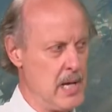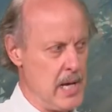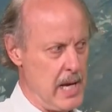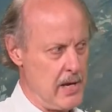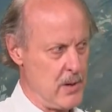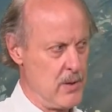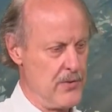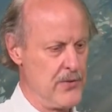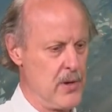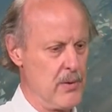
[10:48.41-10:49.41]
And
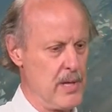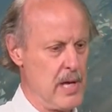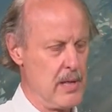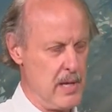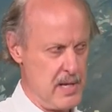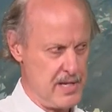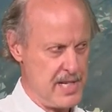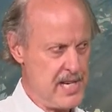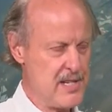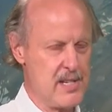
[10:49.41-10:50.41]
also the
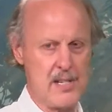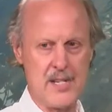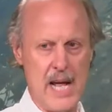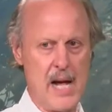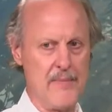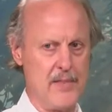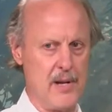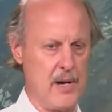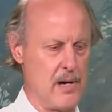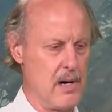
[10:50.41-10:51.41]
seasoned staff
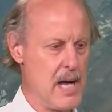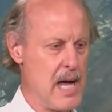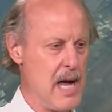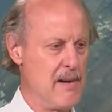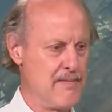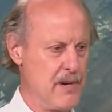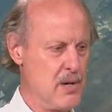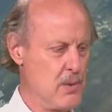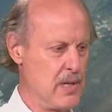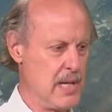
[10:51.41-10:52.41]
there
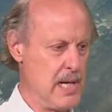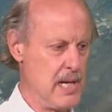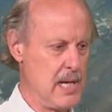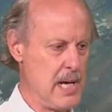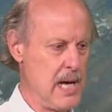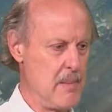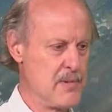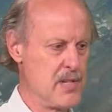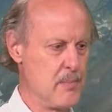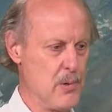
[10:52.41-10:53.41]
frequently
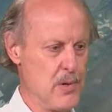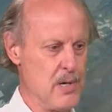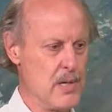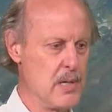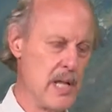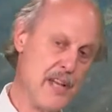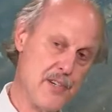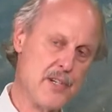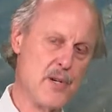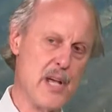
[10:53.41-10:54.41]
support
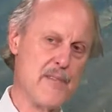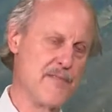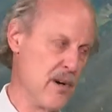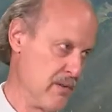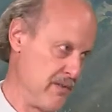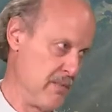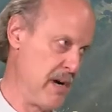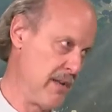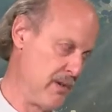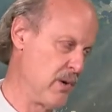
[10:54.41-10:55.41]
lesser trained folks from
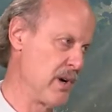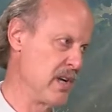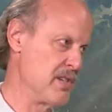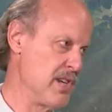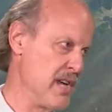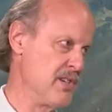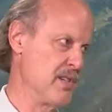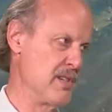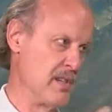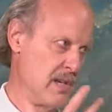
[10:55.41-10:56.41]
other
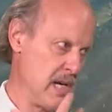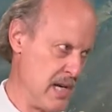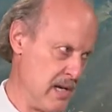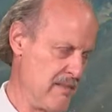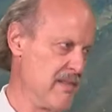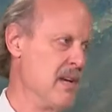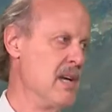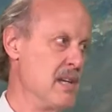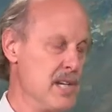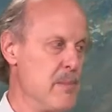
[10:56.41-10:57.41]
organizations in kind of
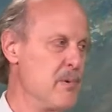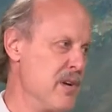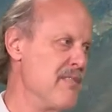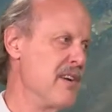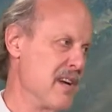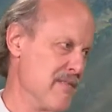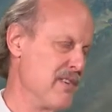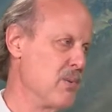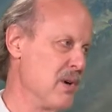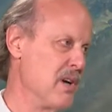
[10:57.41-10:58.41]
debriefing, if
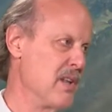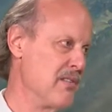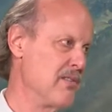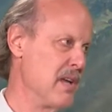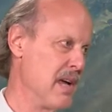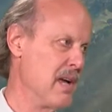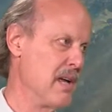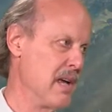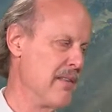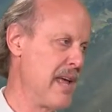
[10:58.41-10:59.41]
you will,
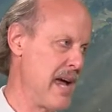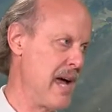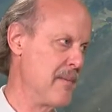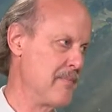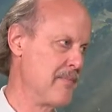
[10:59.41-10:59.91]
and that.